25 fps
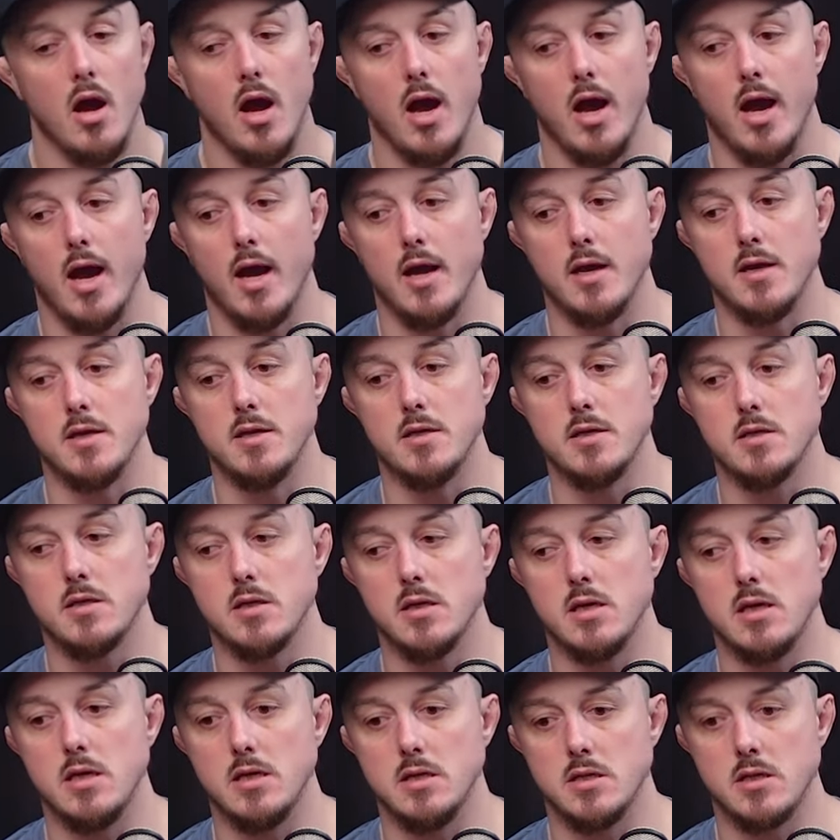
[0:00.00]
And
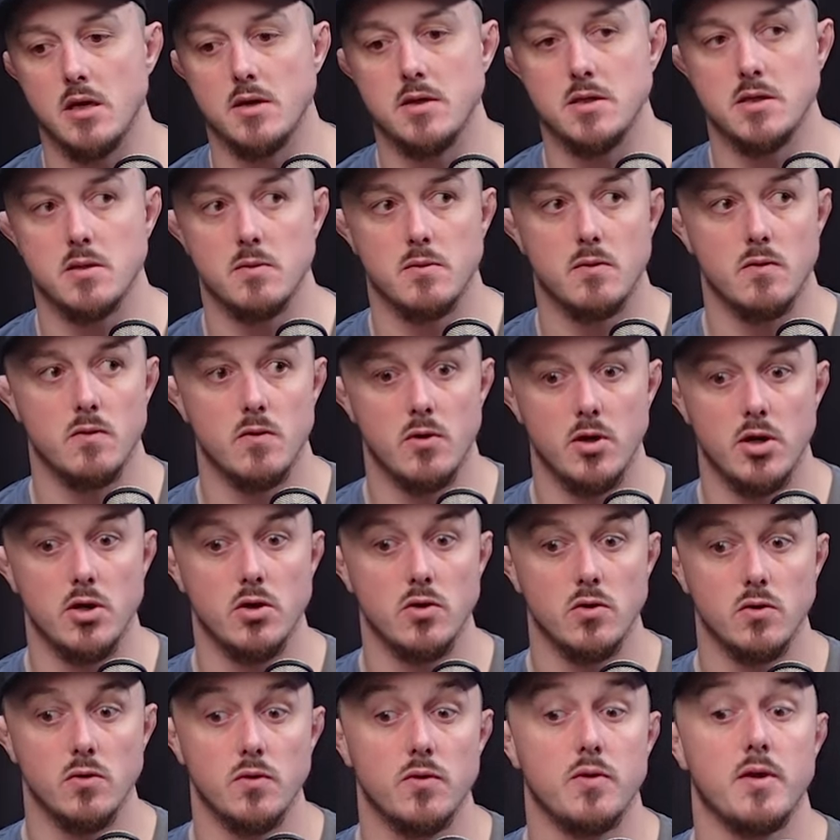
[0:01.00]
he's done some really
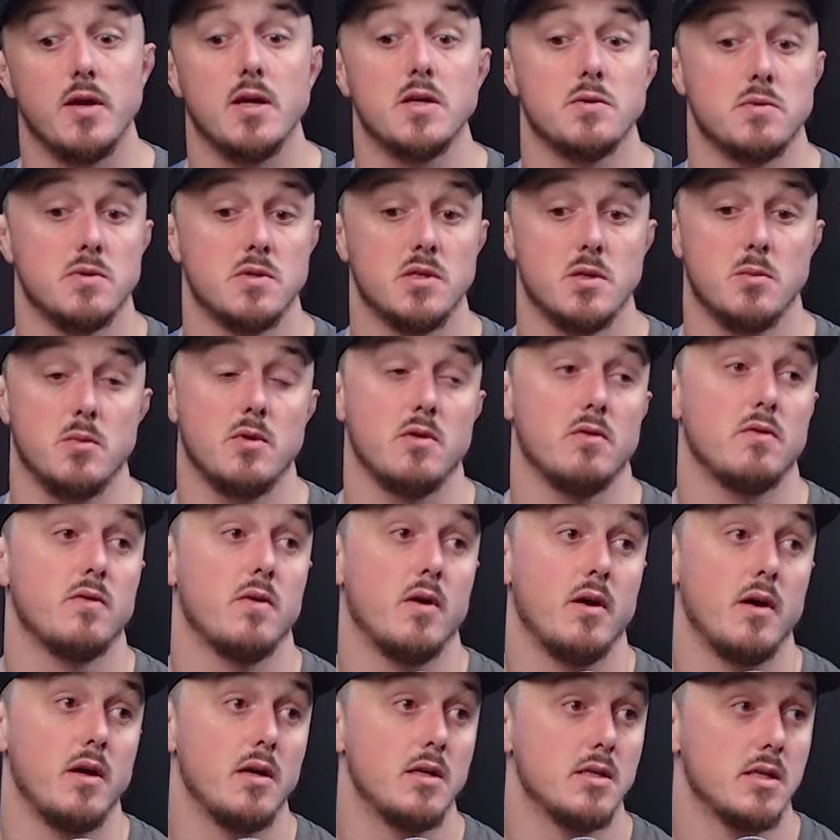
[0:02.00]
cool things with some of the
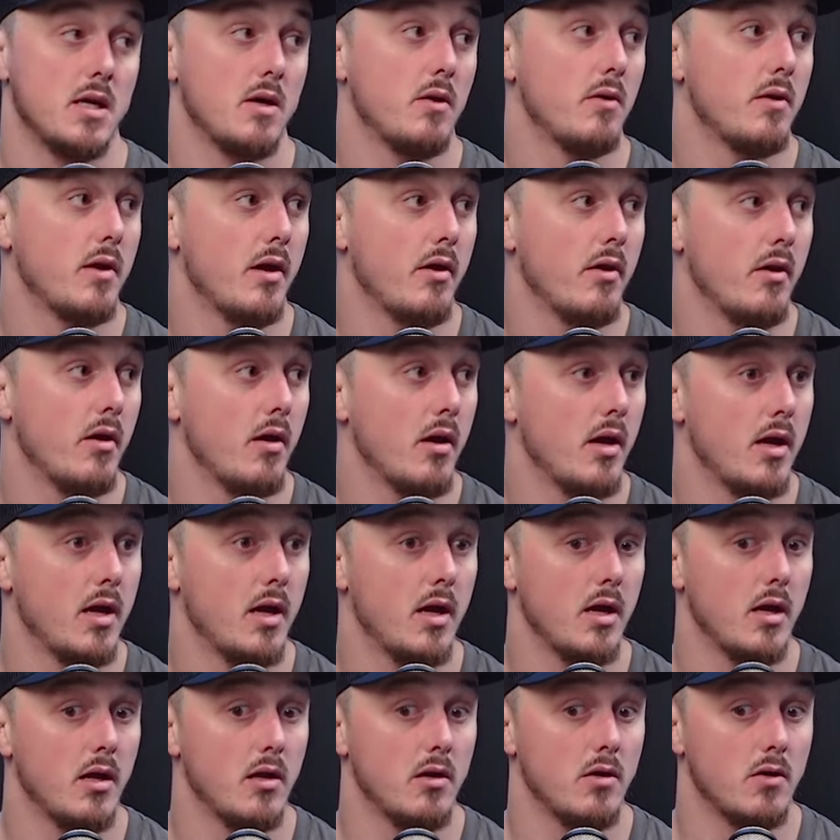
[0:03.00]
fighters out there
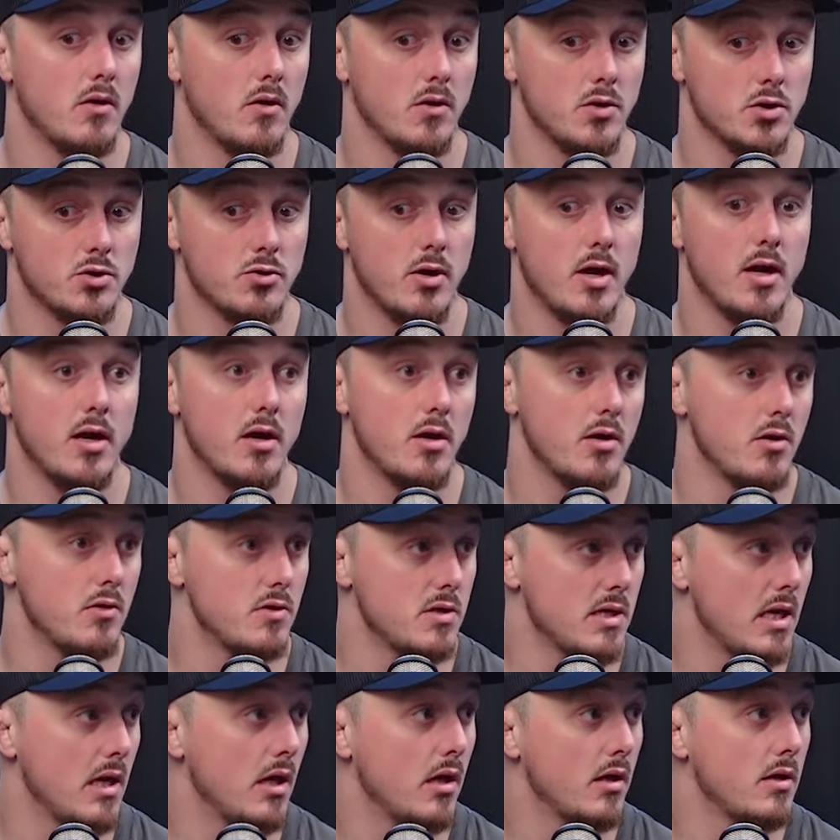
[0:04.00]
in Australia and New
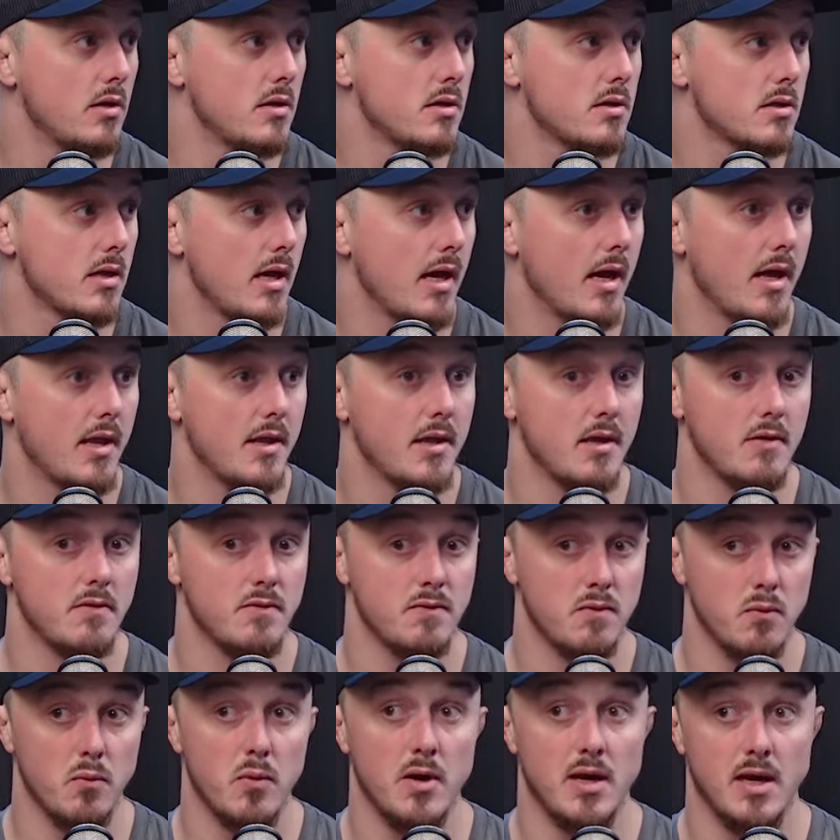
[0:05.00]
Zealand. And
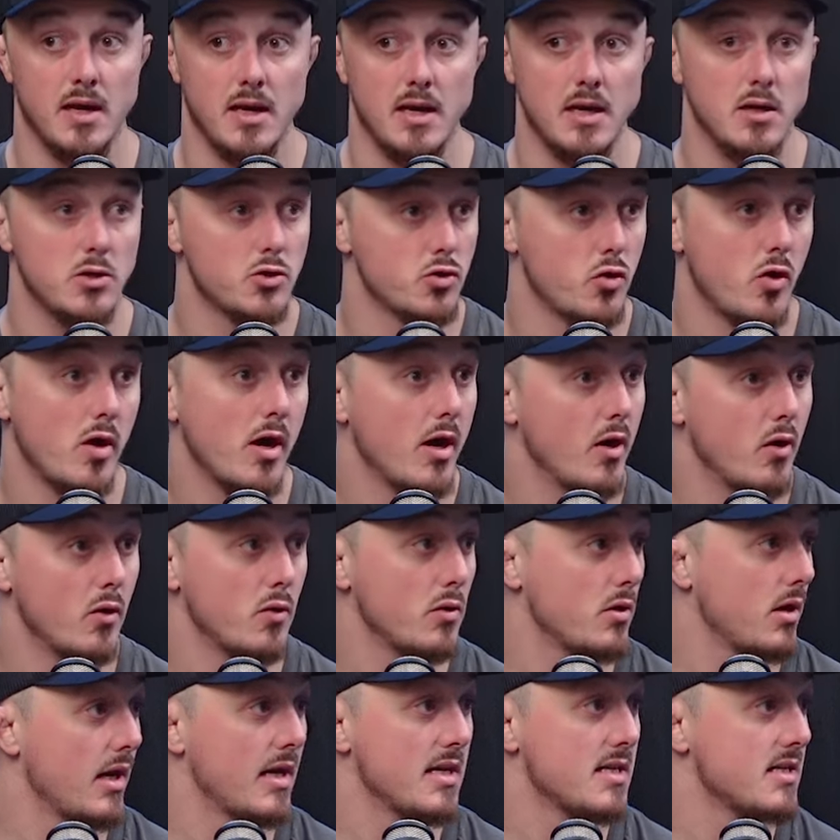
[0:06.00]
they've willingly
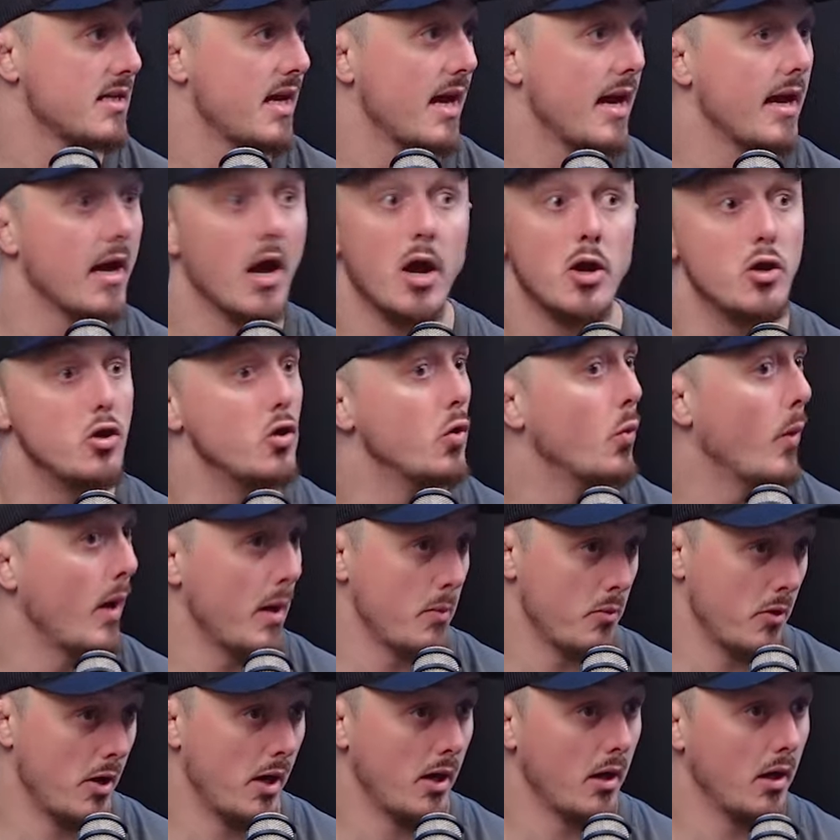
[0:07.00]
trialed, let's say, a new weight
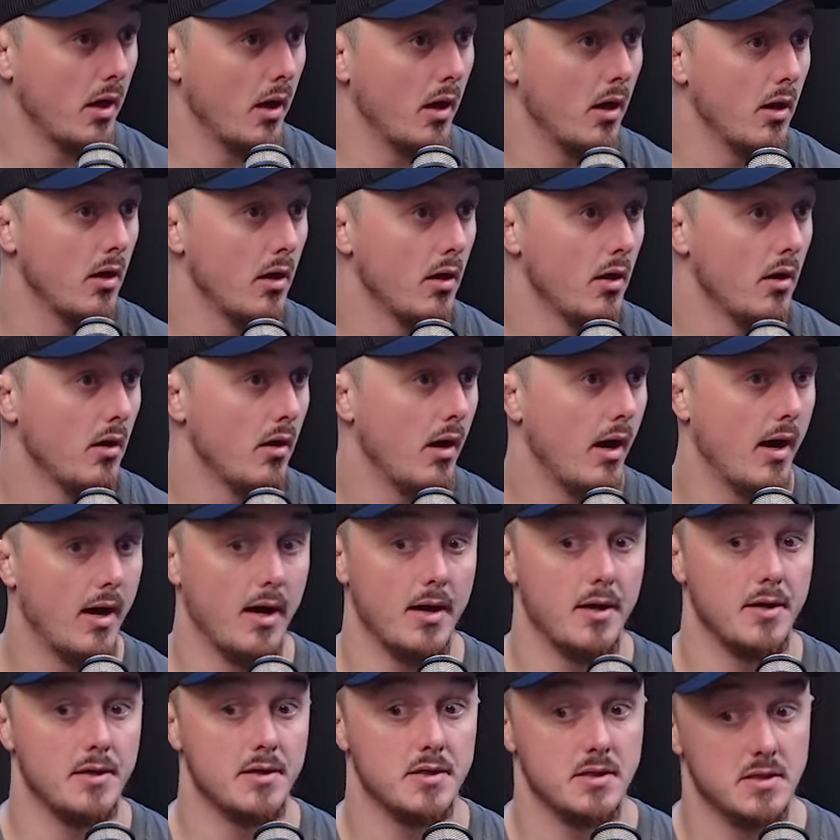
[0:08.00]
bracket
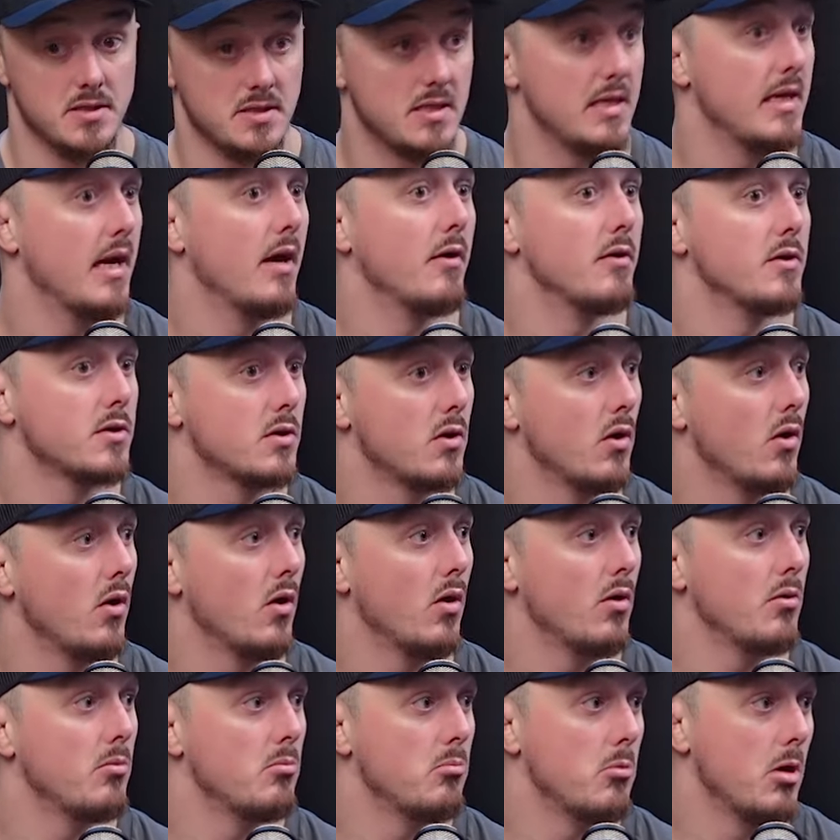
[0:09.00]
and seen how it's
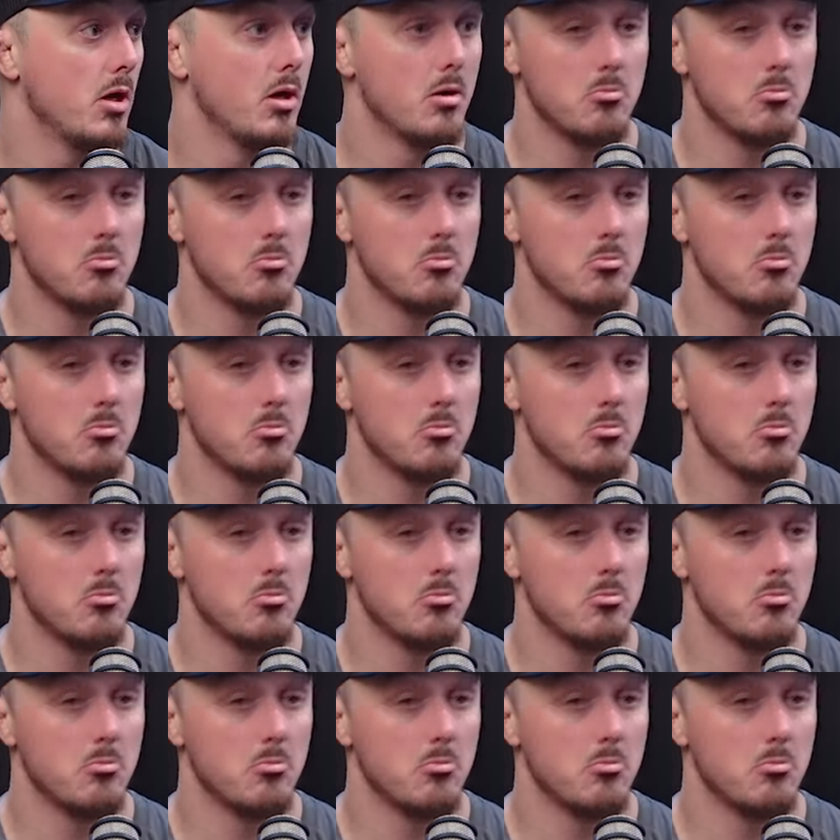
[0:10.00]
gone.